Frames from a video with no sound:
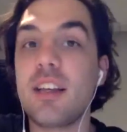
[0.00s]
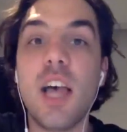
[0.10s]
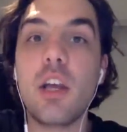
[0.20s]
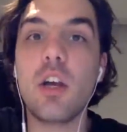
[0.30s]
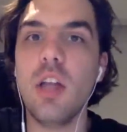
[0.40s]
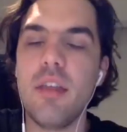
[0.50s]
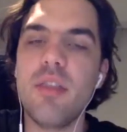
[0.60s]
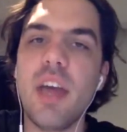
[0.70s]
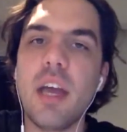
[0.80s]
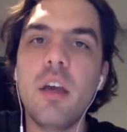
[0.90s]
cycle, I
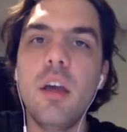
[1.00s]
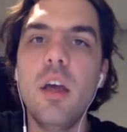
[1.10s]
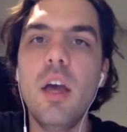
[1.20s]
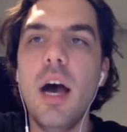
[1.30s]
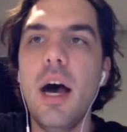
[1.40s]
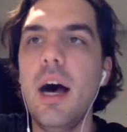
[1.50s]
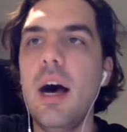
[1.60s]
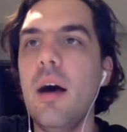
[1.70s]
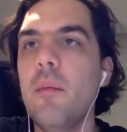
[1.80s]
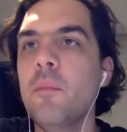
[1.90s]
think.
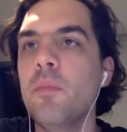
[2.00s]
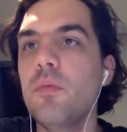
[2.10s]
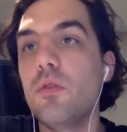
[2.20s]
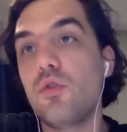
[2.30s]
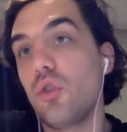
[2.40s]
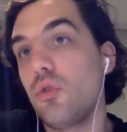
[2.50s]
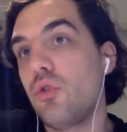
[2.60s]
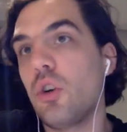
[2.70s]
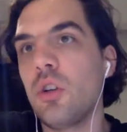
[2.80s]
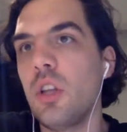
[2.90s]

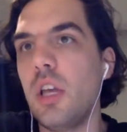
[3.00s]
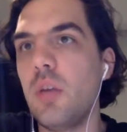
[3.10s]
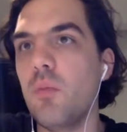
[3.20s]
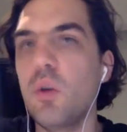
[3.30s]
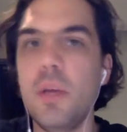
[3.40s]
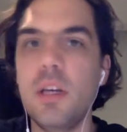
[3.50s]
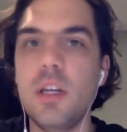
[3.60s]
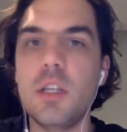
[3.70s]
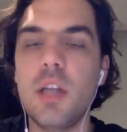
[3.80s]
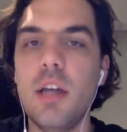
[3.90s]
Certainly would be a
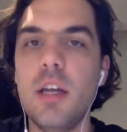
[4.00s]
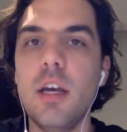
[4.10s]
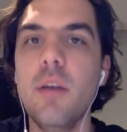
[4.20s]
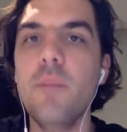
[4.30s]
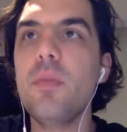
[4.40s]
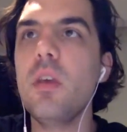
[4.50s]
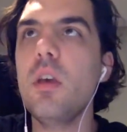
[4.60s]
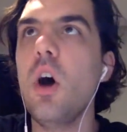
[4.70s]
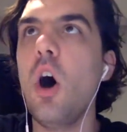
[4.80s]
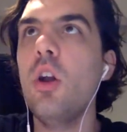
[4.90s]
decent idea
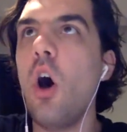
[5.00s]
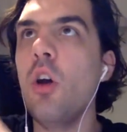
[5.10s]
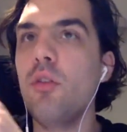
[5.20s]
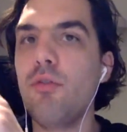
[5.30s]
on